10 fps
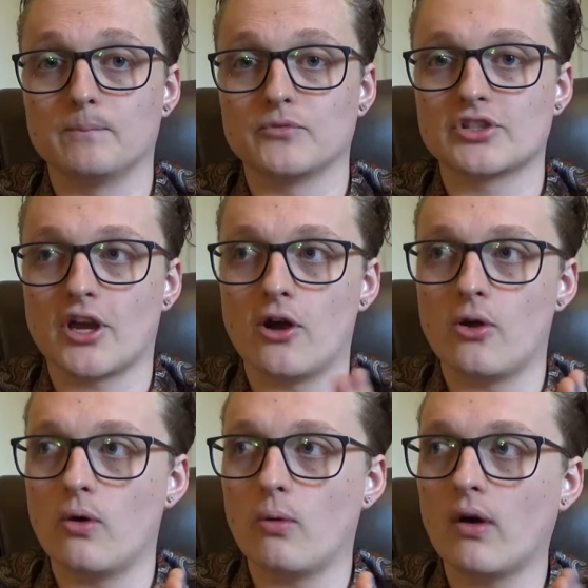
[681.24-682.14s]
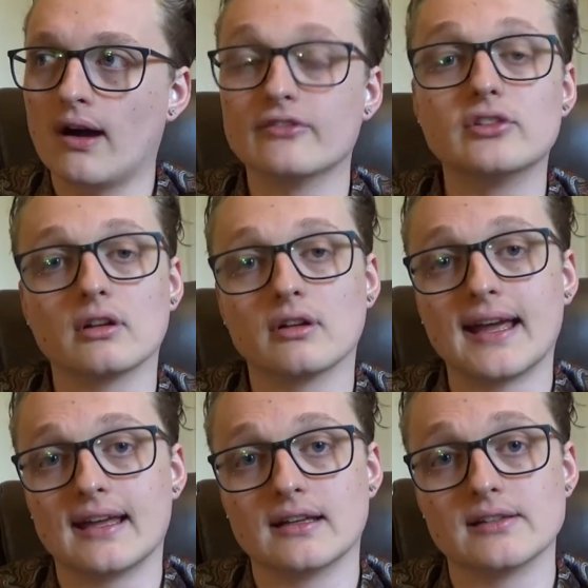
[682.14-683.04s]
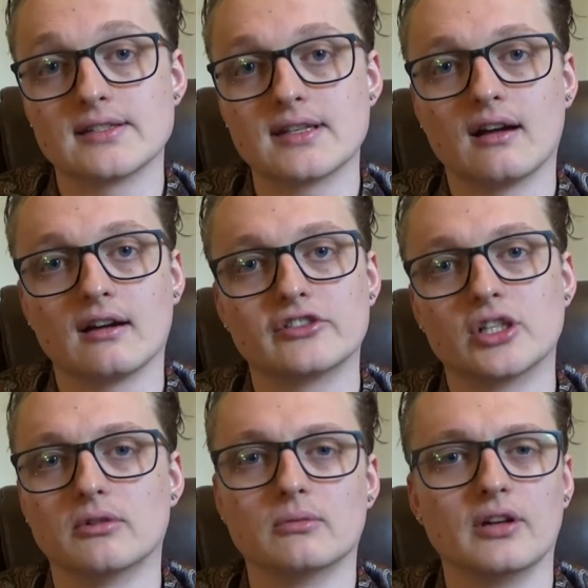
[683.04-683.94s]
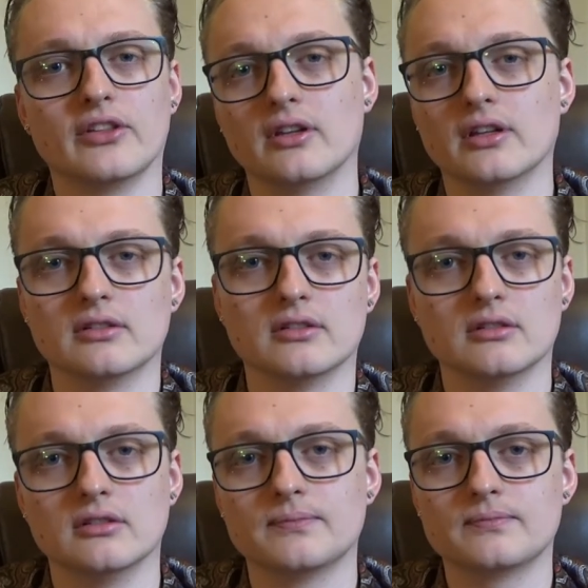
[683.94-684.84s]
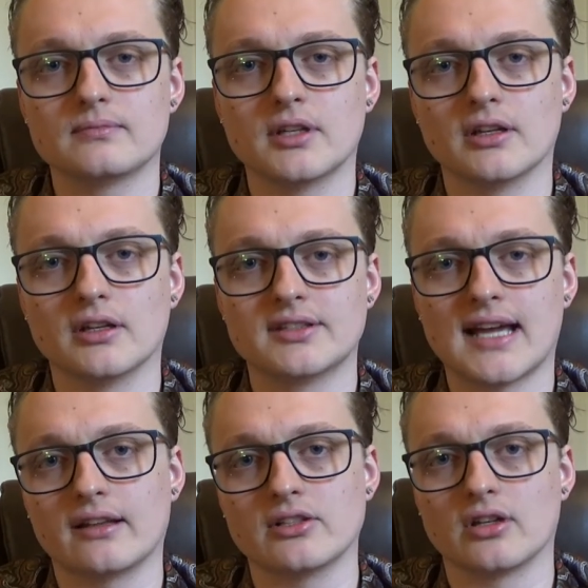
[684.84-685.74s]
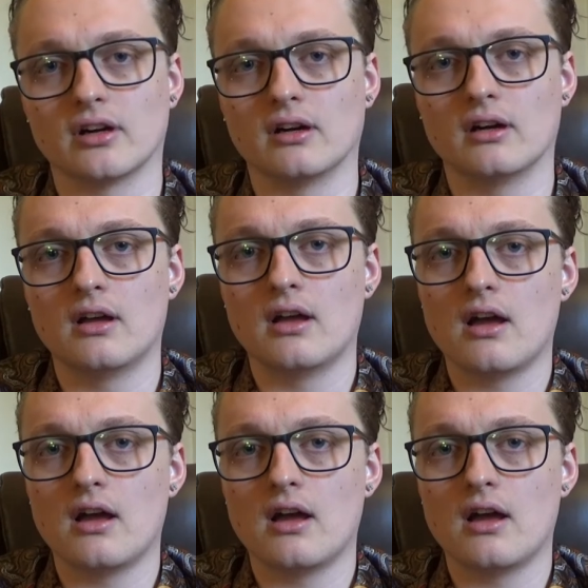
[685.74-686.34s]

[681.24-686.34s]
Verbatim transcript: So what I've done is I've come up with a little tally chart